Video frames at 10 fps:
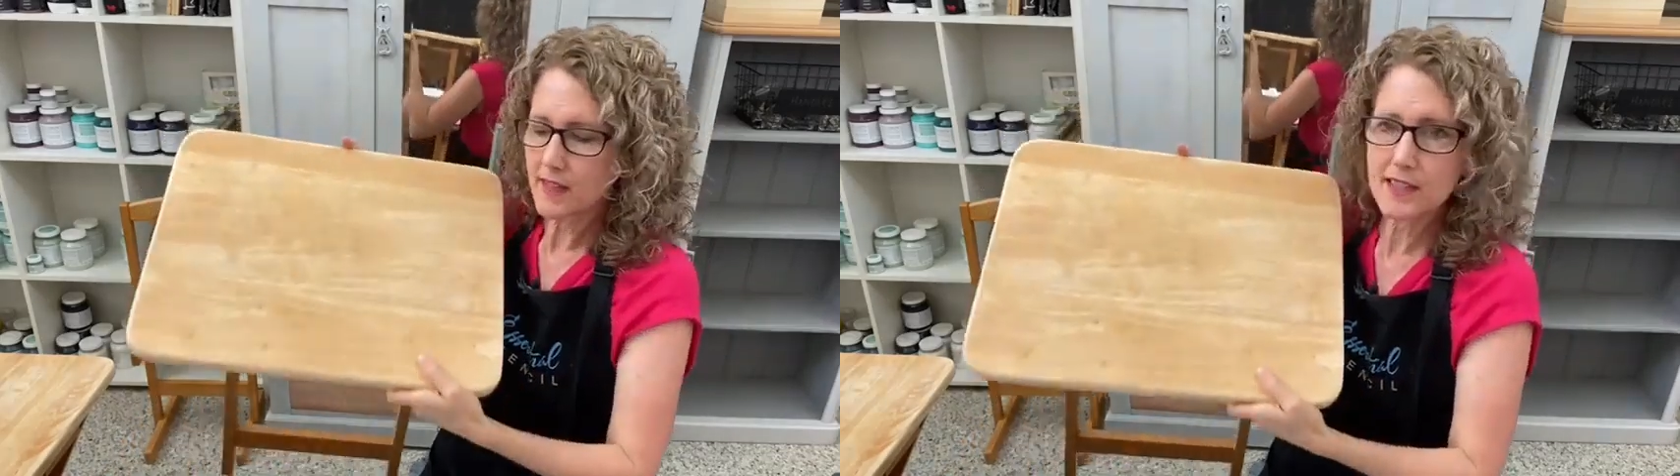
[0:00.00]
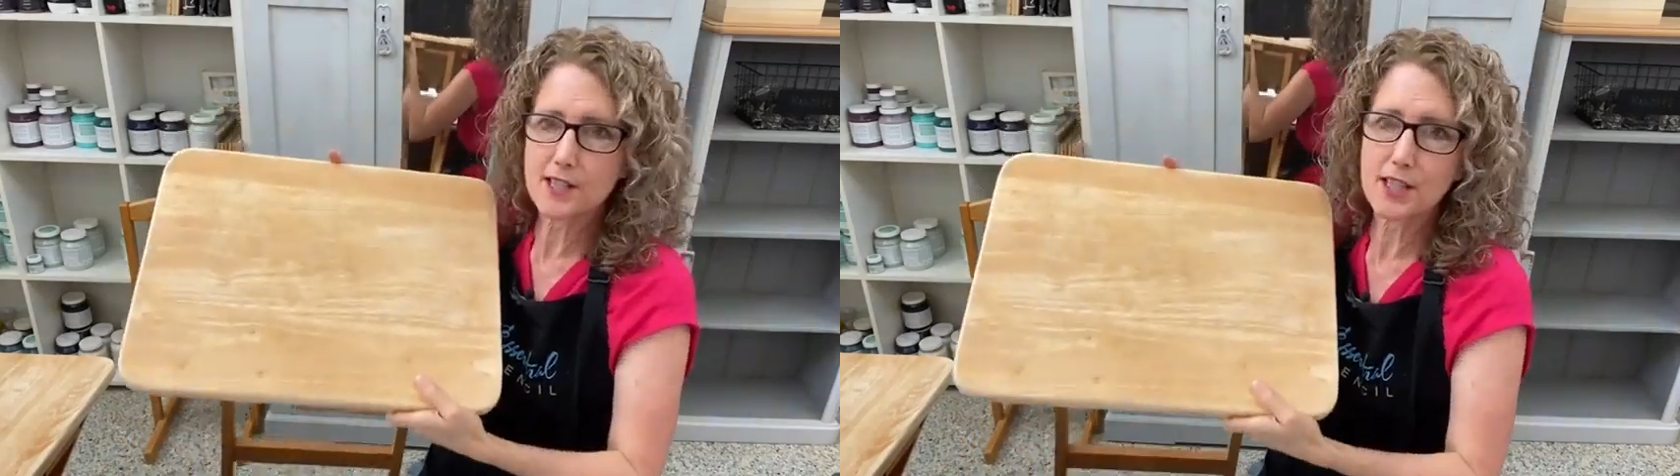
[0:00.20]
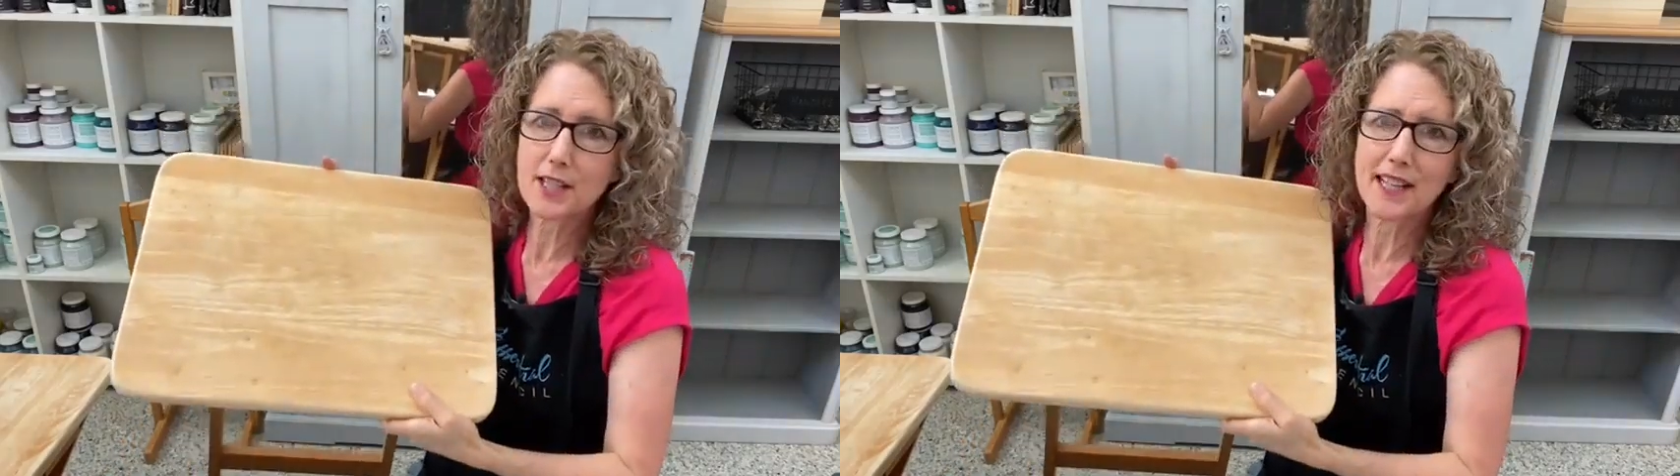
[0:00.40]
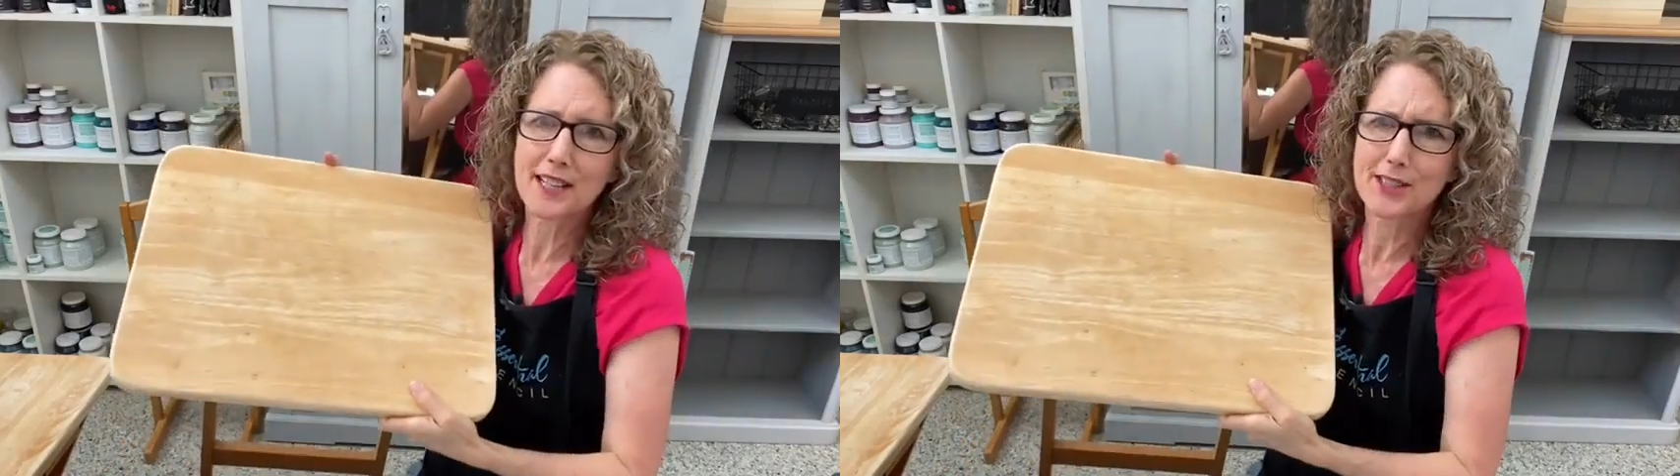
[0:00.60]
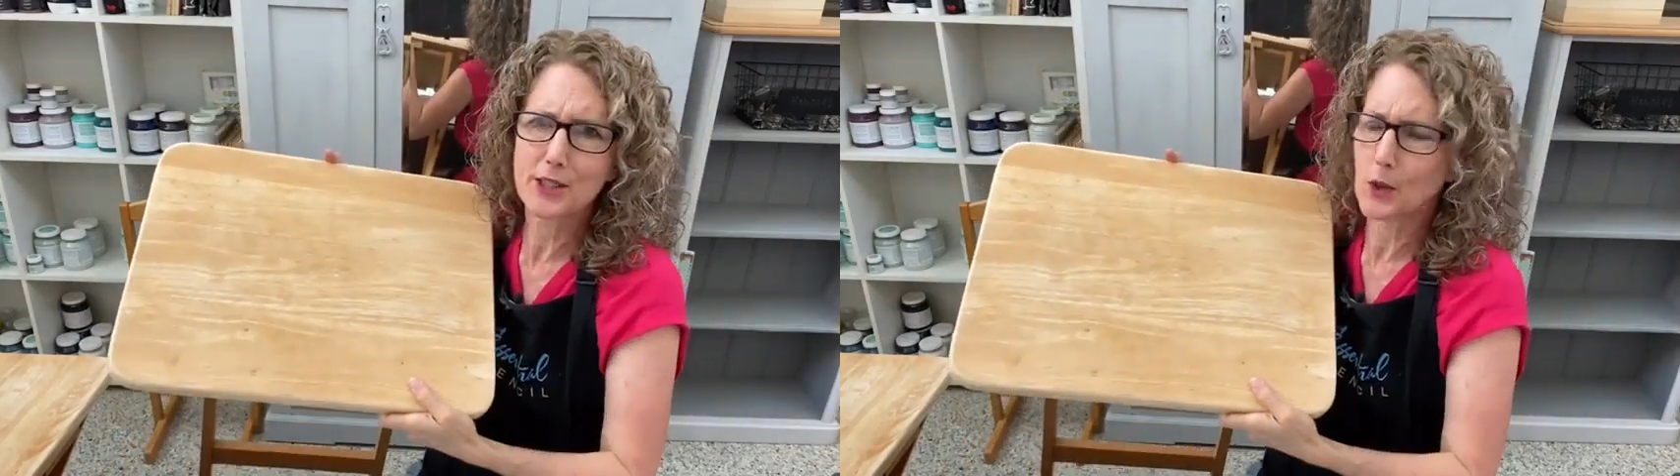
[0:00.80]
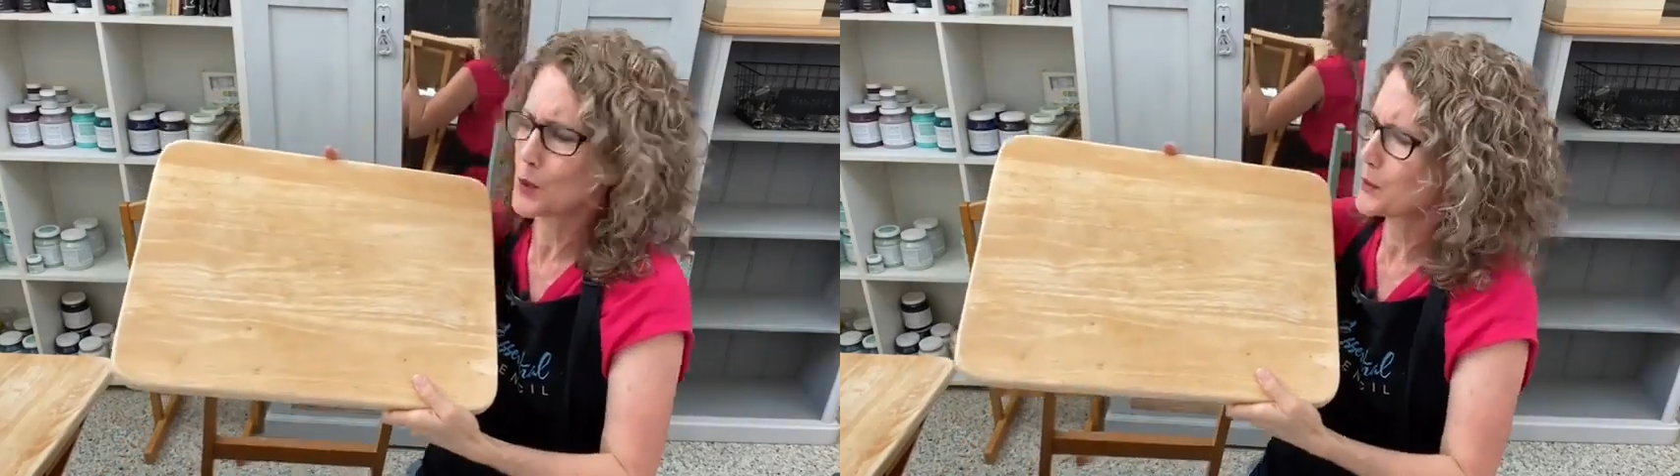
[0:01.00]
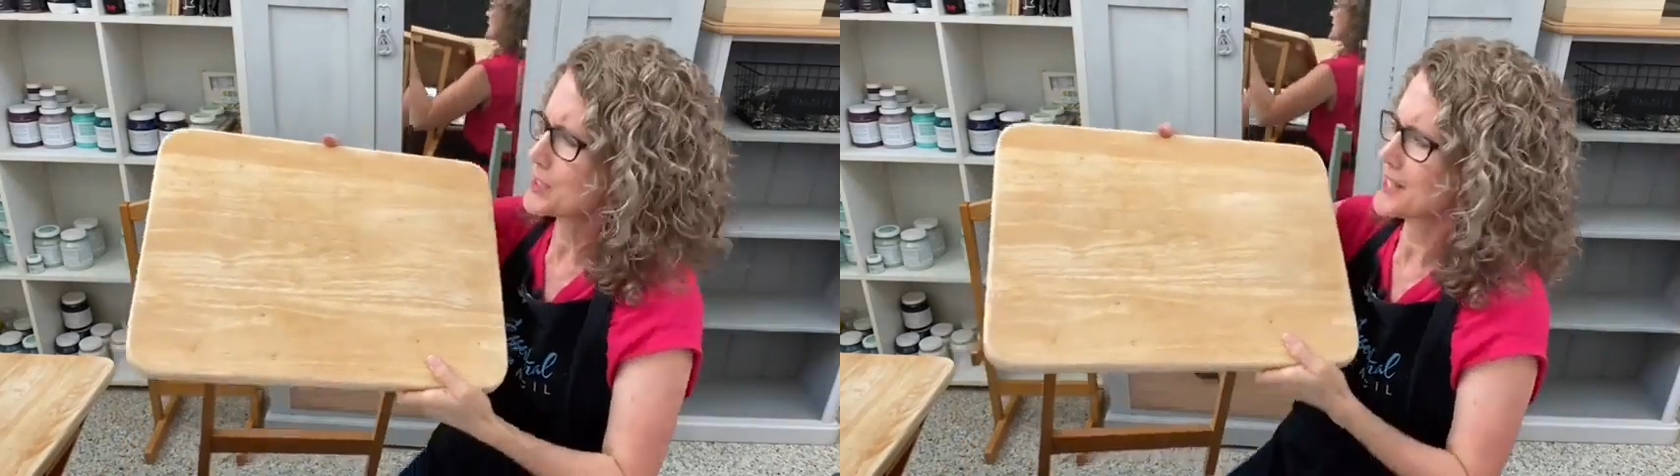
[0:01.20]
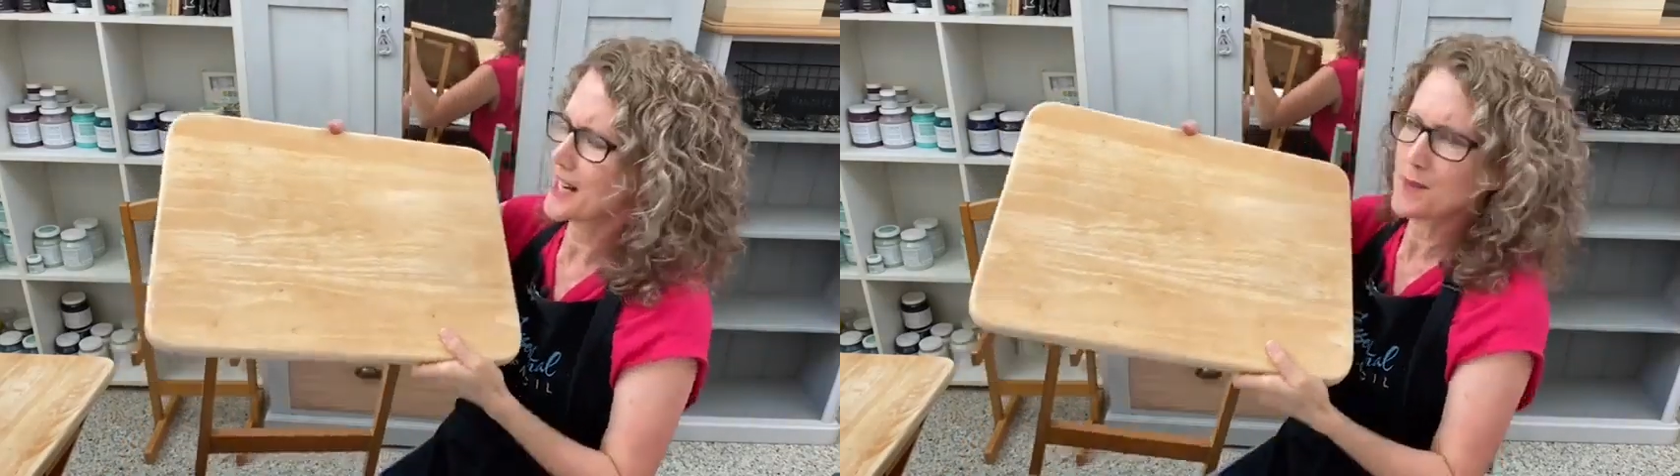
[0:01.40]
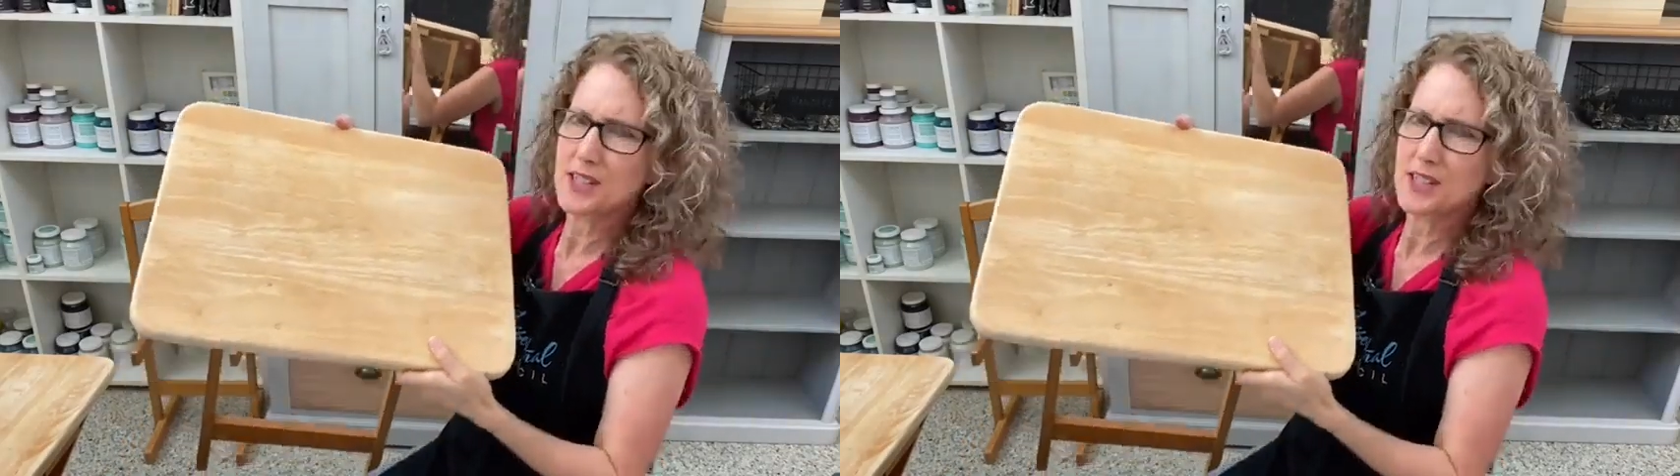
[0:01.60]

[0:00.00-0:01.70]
This is going to get a little awkward today